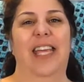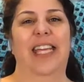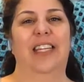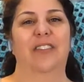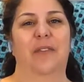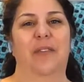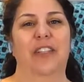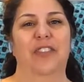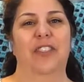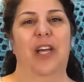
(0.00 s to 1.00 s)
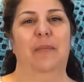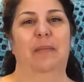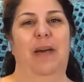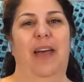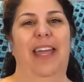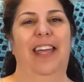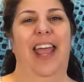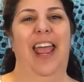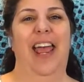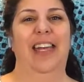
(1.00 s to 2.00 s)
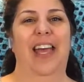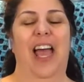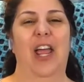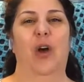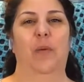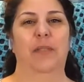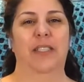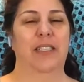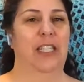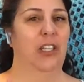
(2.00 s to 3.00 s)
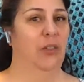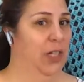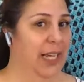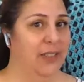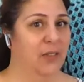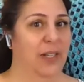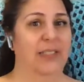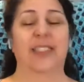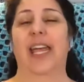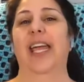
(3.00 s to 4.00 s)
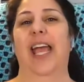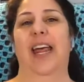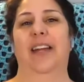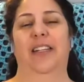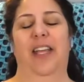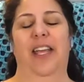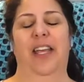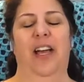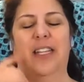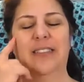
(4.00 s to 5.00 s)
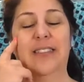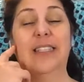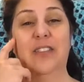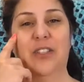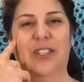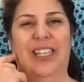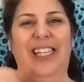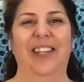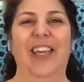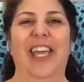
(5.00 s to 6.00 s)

Thank you so much for stopping by, and I hope to see you next Wednesday at 6:30.